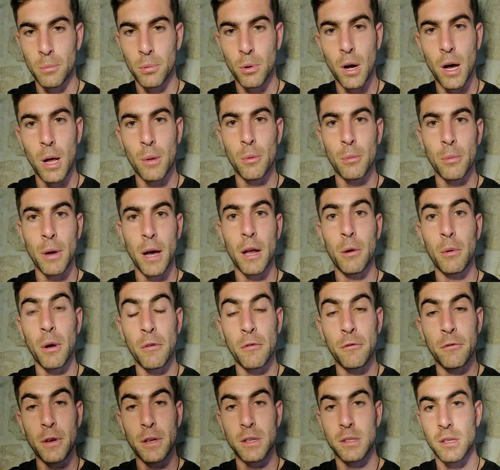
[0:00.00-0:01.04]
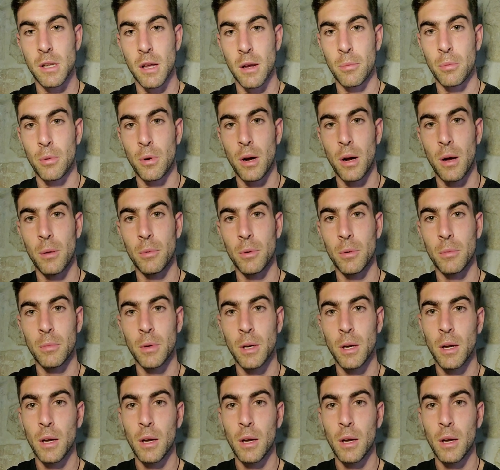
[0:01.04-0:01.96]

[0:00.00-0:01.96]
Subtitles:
problem. How do I fix that problem?